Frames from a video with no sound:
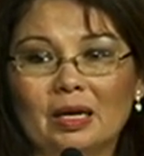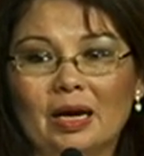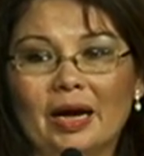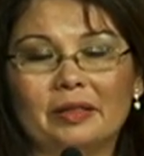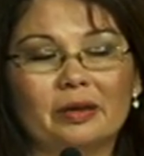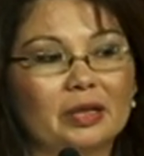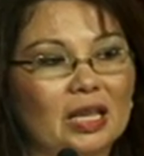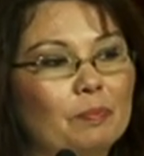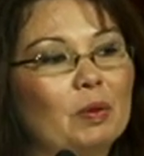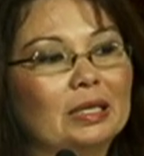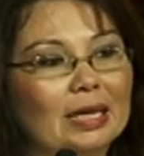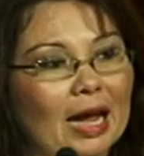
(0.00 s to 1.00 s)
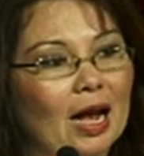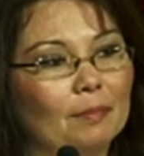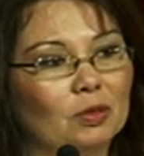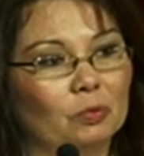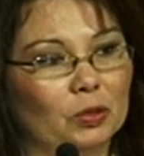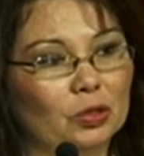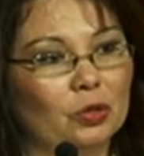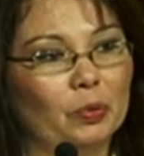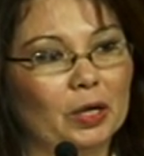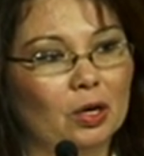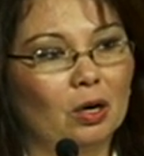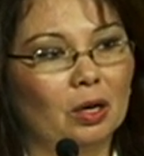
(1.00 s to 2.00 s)
And they're keeping tabs on what's
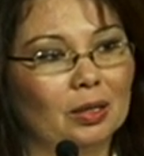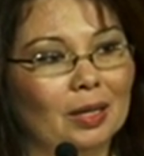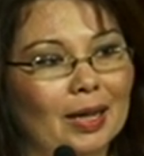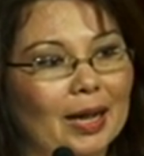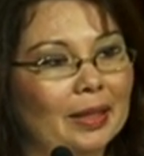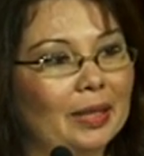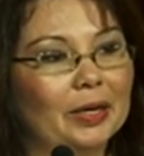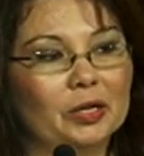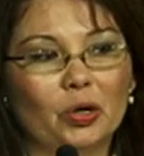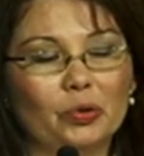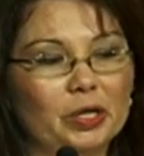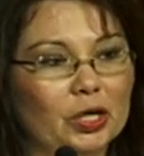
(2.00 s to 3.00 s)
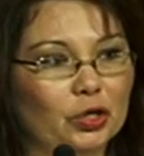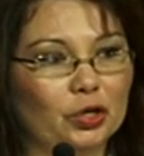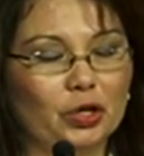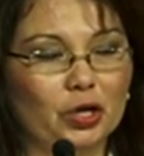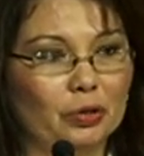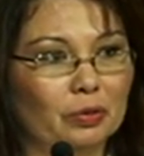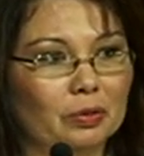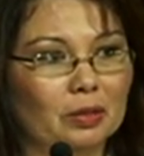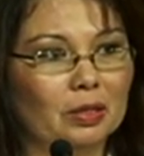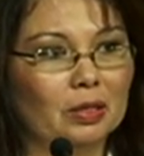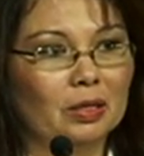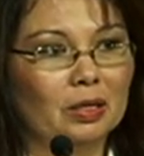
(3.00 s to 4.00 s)
going on. And they don't need to know
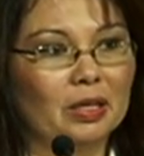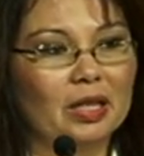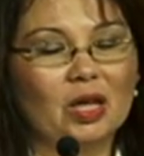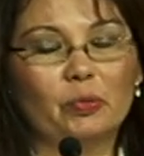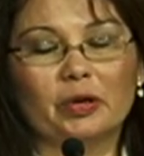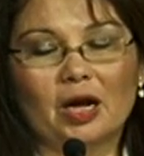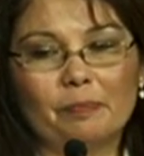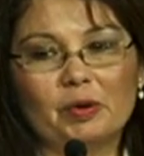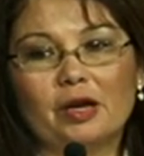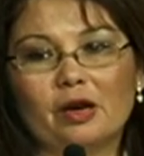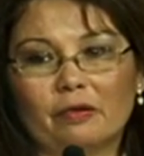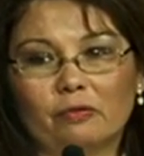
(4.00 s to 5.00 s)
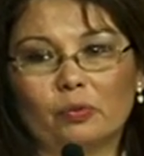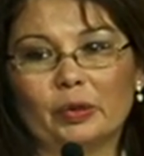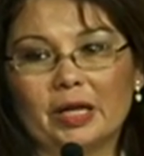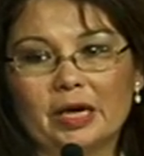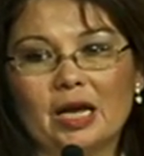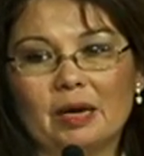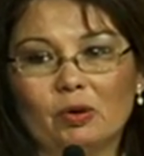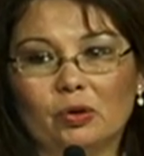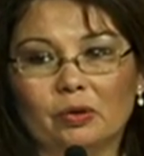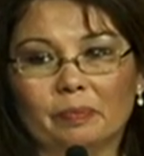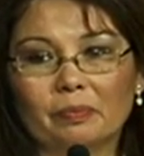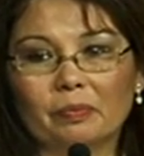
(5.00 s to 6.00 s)
that they will not be cared for when they come
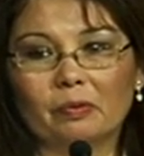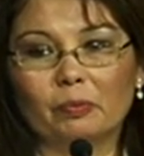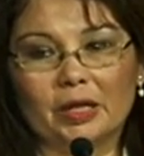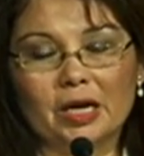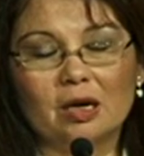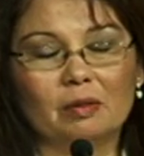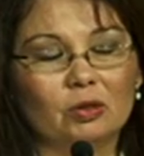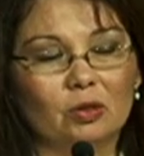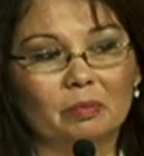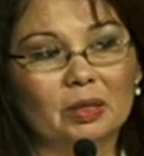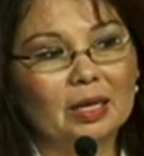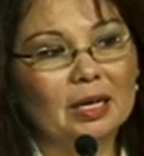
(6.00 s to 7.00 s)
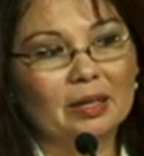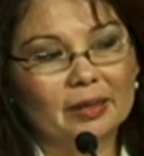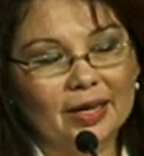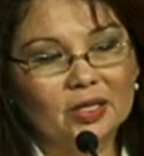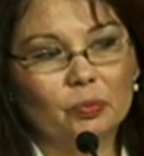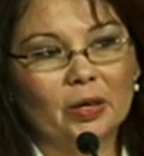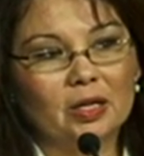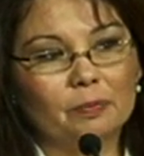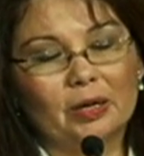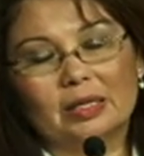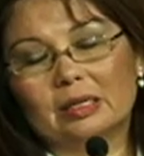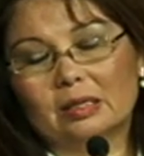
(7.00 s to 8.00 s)
home. That's why the
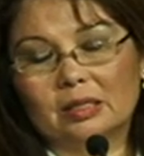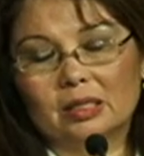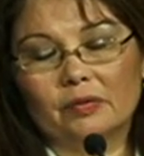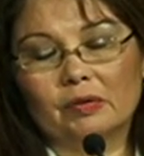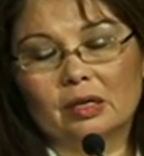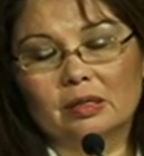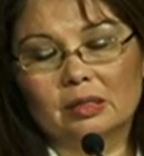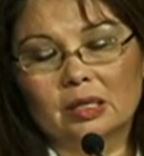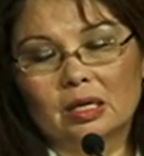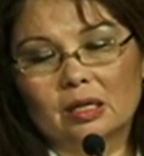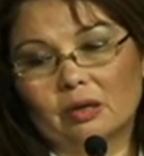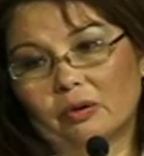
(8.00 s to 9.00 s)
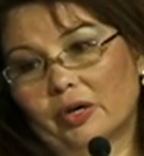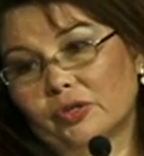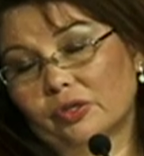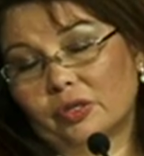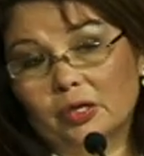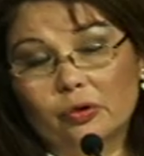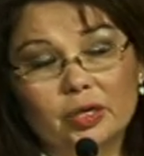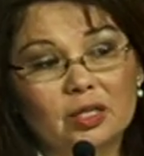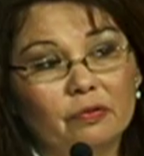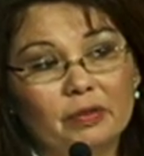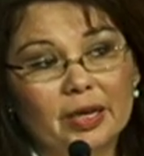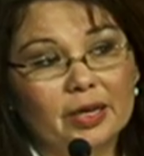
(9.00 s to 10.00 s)
president has given us the largest increase
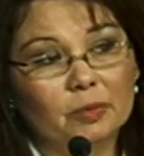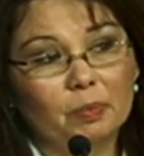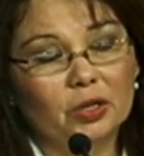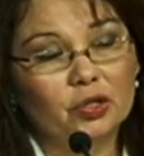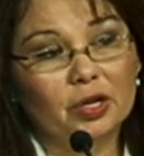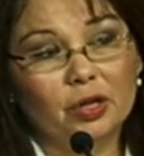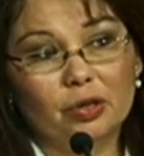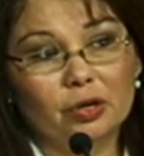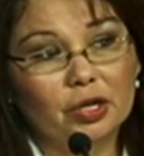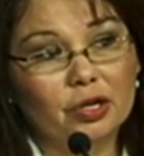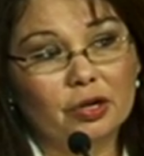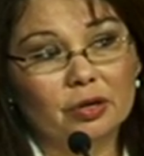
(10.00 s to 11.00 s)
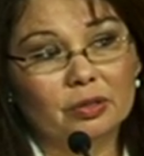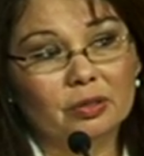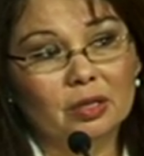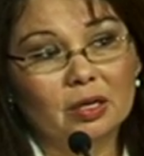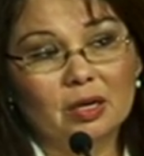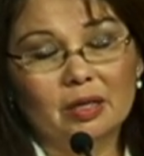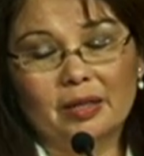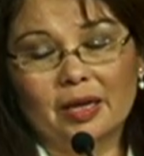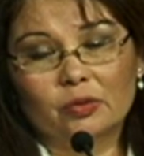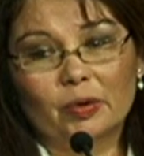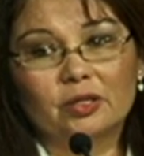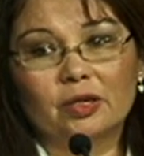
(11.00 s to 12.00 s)
in VA's budget in 30 years.
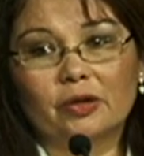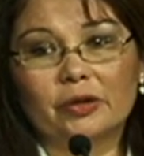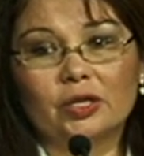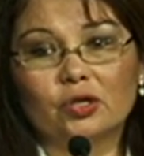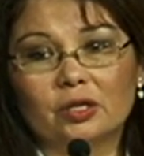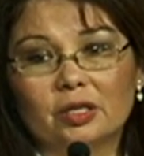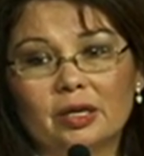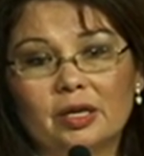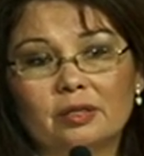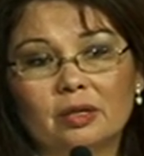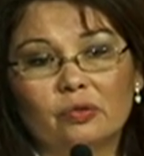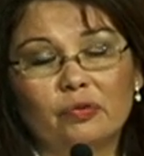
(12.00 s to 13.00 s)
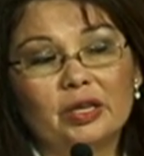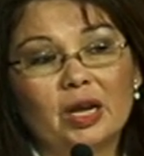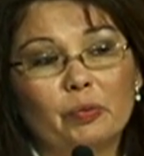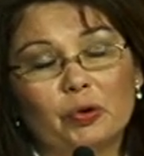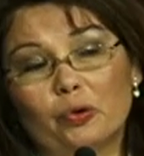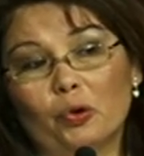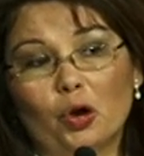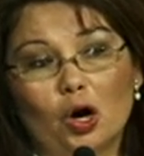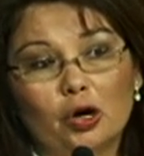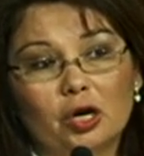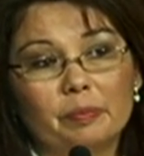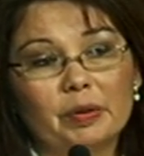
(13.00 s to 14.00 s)
That's why Secretary Shinseki says VA will no
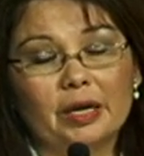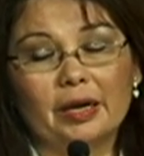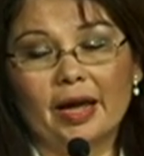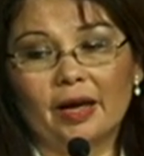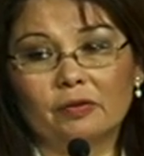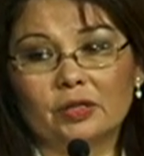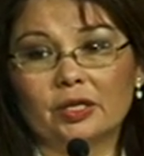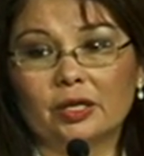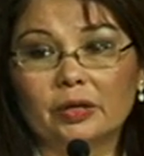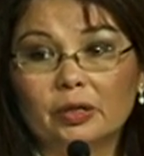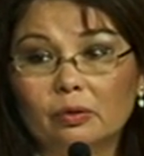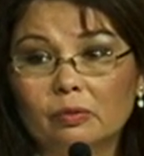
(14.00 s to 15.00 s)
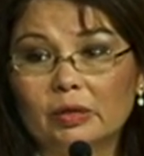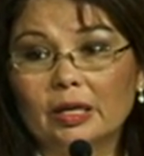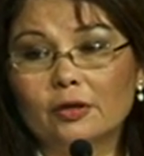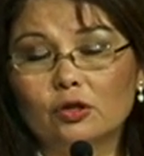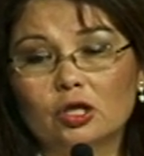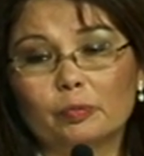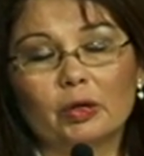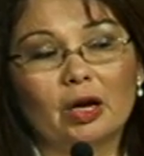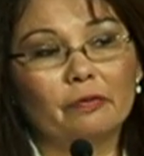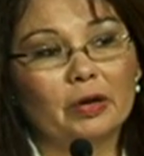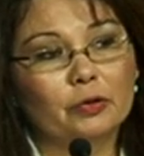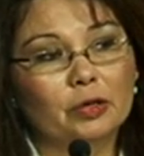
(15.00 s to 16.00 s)
longer be an adversarial relationship with
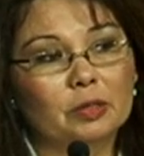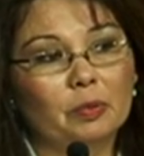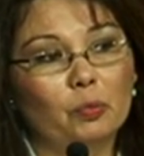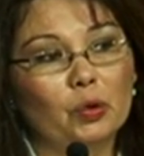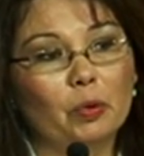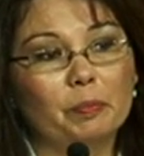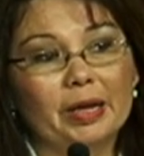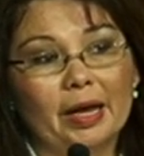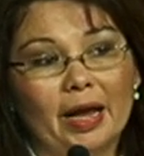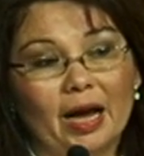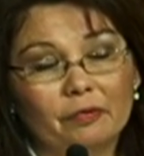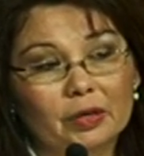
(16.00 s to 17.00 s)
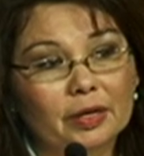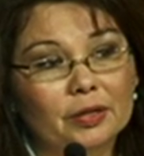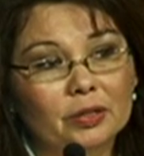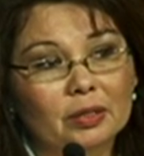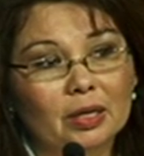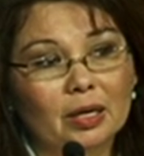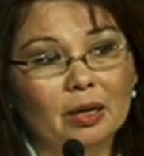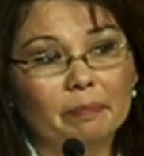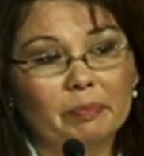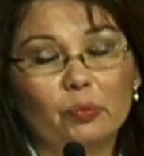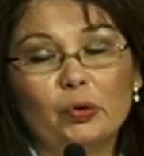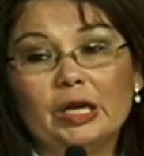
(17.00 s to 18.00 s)
our veterans, but we will be advocates.
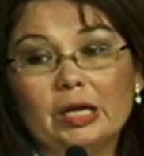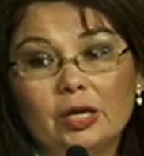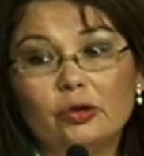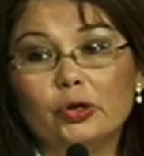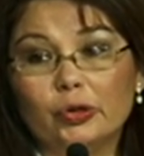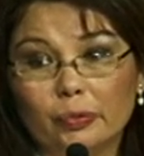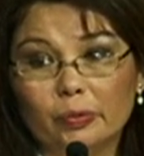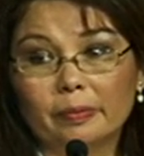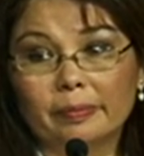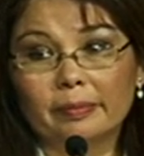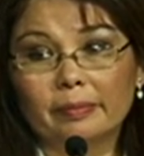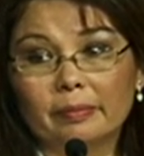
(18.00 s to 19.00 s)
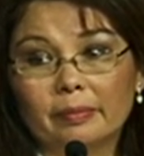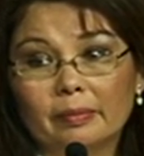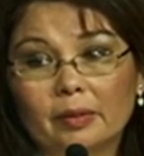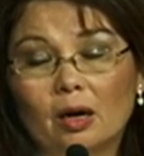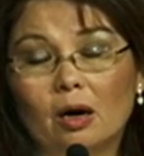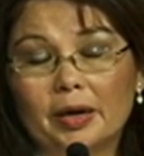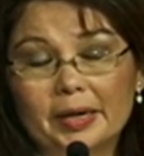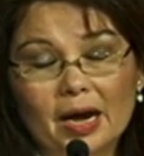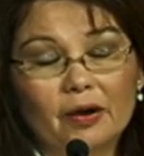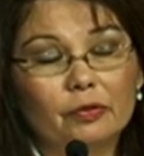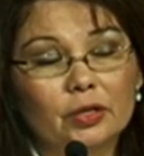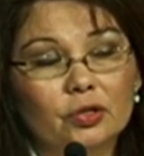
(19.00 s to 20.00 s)
But we need you. On
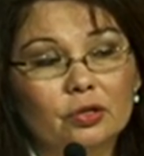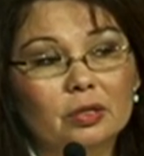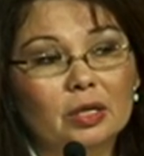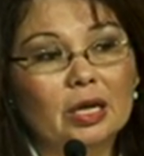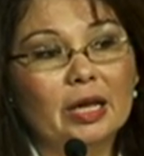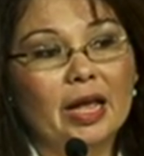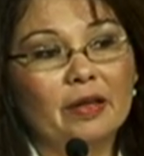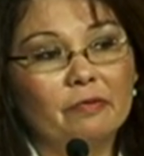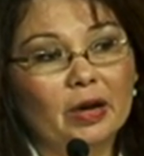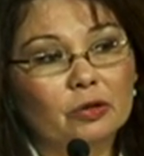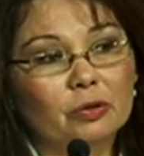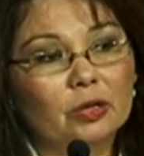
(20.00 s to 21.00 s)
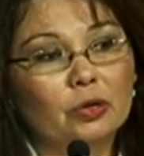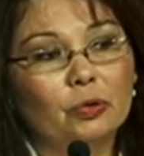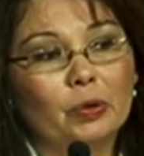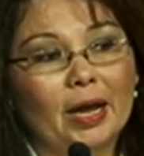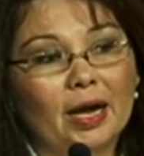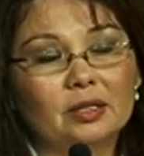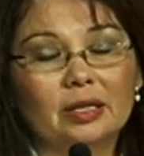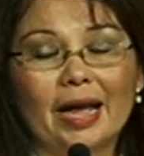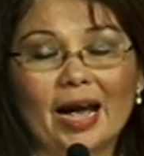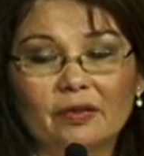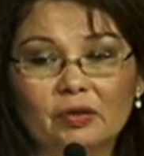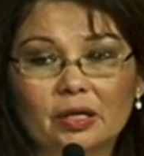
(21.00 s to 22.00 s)
average, a veteran who has an
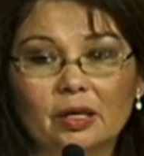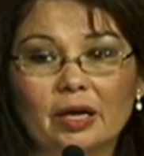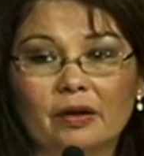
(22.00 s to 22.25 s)
advocate